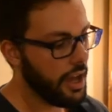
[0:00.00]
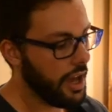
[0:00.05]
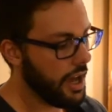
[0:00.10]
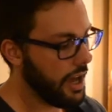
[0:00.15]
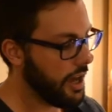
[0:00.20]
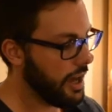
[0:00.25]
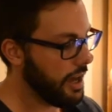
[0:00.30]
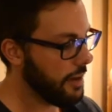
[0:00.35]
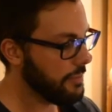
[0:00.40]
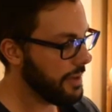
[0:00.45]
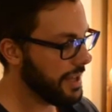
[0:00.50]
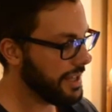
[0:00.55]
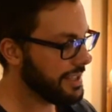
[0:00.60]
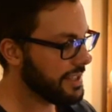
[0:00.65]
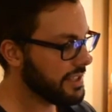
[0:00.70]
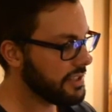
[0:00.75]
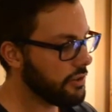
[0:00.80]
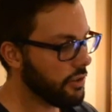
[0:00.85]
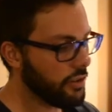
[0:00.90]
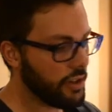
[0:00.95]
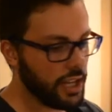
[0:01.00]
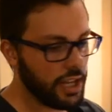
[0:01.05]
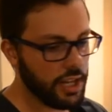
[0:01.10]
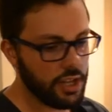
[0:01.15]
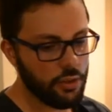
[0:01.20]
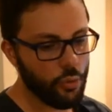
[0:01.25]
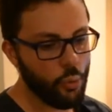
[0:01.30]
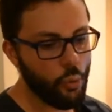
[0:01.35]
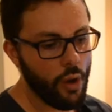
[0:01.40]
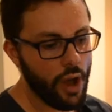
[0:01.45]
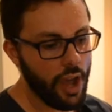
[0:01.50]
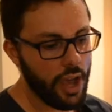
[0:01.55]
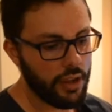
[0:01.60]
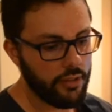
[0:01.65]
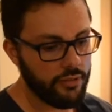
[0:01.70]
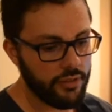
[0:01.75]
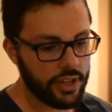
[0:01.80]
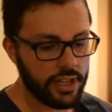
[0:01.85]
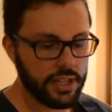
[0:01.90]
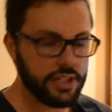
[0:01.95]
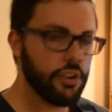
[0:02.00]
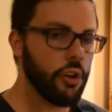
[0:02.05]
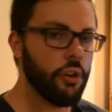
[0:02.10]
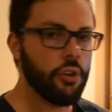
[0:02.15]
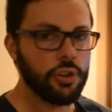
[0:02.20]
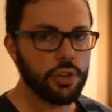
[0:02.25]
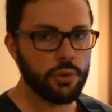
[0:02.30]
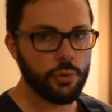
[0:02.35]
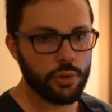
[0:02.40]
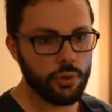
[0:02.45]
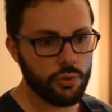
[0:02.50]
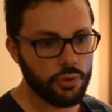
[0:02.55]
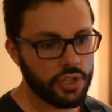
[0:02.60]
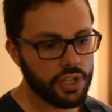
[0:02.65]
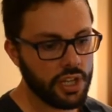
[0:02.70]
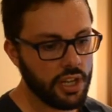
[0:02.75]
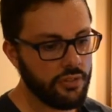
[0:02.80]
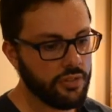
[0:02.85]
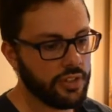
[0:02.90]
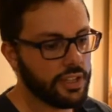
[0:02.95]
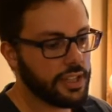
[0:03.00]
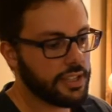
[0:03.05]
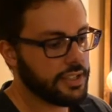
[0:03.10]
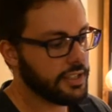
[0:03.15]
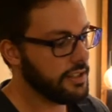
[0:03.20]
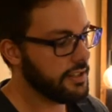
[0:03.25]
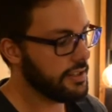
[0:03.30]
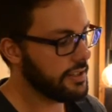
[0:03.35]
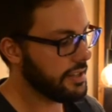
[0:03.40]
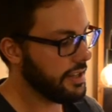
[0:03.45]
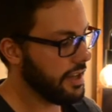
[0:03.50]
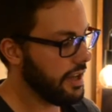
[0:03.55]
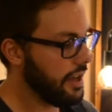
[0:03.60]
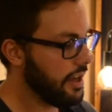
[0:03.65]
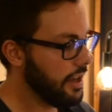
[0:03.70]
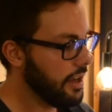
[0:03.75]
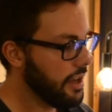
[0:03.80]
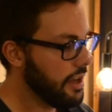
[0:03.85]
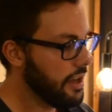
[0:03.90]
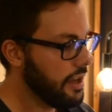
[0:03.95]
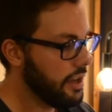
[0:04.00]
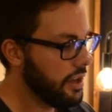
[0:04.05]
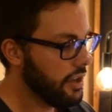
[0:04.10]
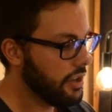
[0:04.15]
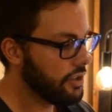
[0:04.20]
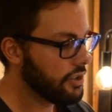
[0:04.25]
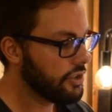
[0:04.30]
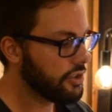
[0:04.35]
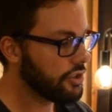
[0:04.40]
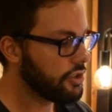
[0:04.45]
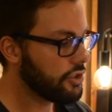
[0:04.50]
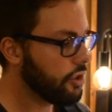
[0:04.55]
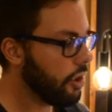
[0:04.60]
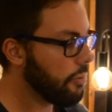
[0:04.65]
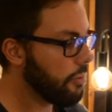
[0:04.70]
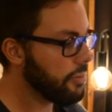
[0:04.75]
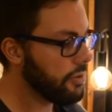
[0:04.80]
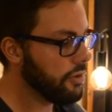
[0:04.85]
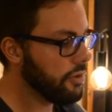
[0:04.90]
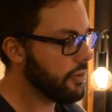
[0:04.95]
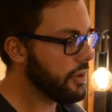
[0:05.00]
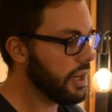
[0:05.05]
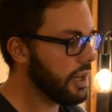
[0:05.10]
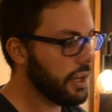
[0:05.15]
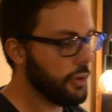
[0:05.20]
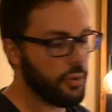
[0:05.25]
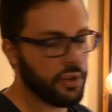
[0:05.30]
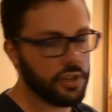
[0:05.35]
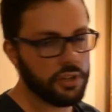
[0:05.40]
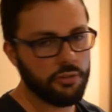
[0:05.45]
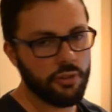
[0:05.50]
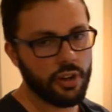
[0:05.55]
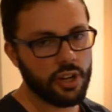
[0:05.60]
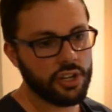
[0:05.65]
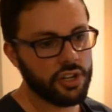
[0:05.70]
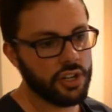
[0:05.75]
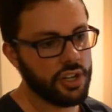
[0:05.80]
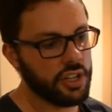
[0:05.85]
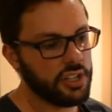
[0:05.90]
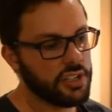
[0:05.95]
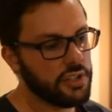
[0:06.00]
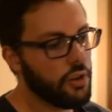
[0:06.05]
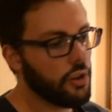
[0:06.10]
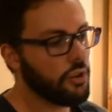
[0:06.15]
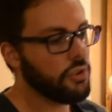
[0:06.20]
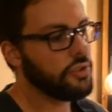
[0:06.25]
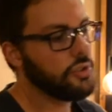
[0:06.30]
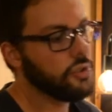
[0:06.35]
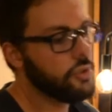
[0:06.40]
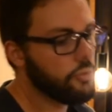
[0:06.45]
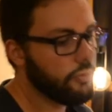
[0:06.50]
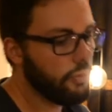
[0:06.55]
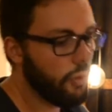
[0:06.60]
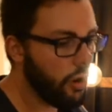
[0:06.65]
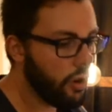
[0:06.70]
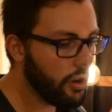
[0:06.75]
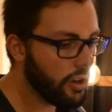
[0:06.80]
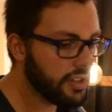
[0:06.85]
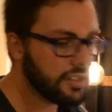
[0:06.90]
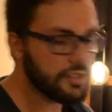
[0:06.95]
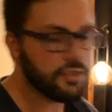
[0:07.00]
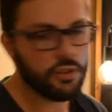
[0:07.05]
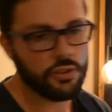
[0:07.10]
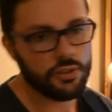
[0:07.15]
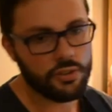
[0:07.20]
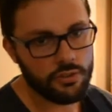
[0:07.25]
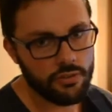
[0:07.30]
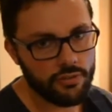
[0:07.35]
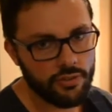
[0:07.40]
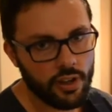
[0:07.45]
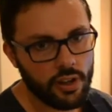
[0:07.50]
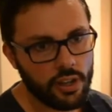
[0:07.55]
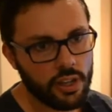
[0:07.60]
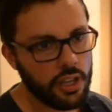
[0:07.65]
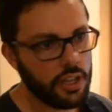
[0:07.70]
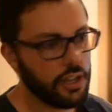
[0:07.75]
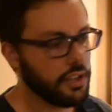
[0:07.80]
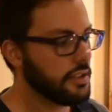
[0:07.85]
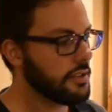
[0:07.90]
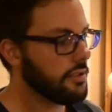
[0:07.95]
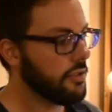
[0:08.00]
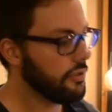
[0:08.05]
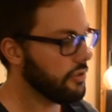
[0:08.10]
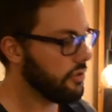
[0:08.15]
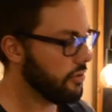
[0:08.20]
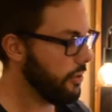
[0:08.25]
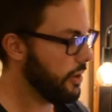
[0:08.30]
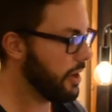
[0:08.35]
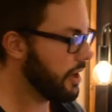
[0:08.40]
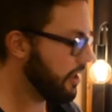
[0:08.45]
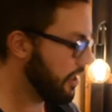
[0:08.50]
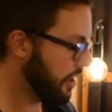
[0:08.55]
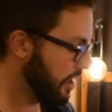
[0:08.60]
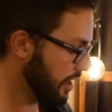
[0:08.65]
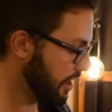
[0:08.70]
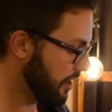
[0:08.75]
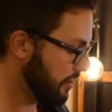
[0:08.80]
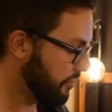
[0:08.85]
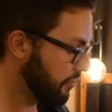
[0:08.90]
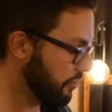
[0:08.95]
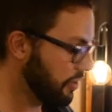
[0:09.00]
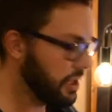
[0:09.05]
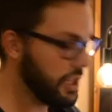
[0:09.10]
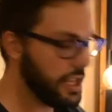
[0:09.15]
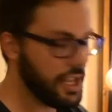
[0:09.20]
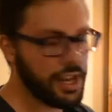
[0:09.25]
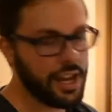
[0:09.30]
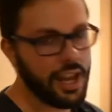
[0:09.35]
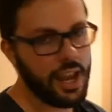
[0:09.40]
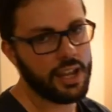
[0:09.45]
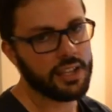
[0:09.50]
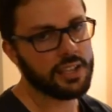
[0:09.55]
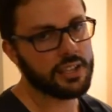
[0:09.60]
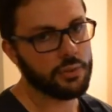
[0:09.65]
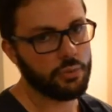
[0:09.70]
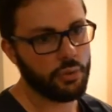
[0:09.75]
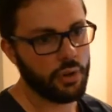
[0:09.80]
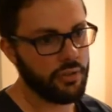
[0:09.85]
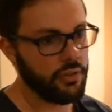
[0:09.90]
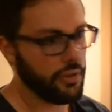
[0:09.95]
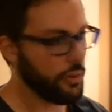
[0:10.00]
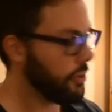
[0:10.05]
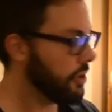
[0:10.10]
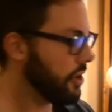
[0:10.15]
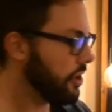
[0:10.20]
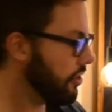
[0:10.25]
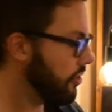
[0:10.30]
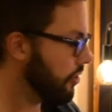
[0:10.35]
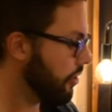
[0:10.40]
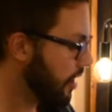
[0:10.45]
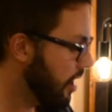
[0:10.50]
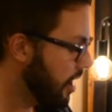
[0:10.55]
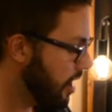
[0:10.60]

And does not get in the way of any tone you want to achieve. It doesn't stop you in any one direction. It's not too rock, it's not too funky, it's not too anything. It really enhances whatever you want to do.